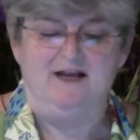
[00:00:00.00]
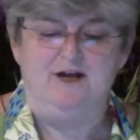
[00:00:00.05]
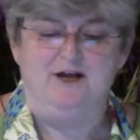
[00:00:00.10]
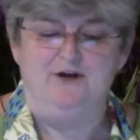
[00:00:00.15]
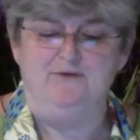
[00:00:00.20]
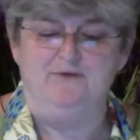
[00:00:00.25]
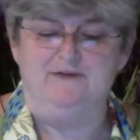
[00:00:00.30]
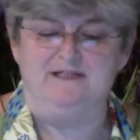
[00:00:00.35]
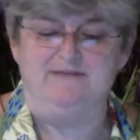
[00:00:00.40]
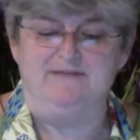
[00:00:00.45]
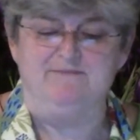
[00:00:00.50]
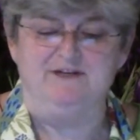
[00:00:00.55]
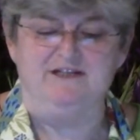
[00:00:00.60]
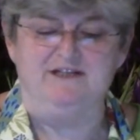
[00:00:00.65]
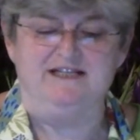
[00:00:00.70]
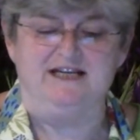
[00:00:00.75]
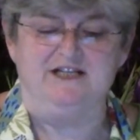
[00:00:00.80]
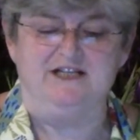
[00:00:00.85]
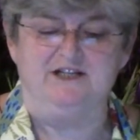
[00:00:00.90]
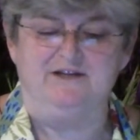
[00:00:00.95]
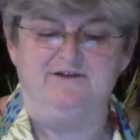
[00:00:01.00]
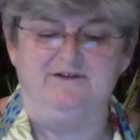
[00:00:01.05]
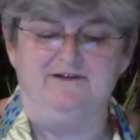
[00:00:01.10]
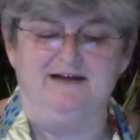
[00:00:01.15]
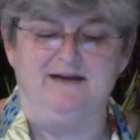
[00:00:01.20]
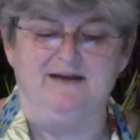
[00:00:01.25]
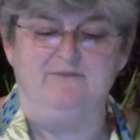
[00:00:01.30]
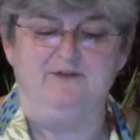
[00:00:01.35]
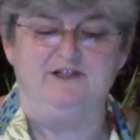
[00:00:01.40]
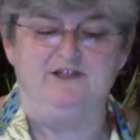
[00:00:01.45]
who was a musician. Her
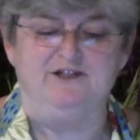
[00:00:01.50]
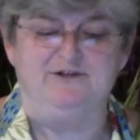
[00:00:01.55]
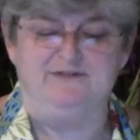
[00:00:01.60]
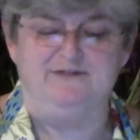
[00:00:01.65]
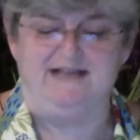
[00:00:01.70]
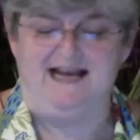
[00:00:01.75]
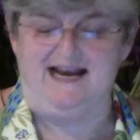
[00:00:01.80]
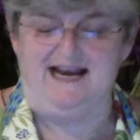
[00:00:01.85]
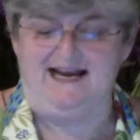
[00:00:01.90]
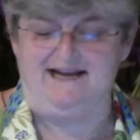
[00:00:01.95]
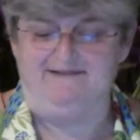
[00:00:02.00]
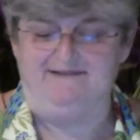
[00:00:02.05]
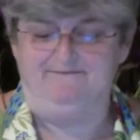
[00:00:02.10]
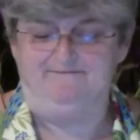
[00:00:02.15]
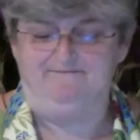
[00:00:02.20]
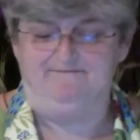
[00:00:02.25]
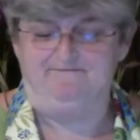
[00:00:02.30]
name was Suzanne.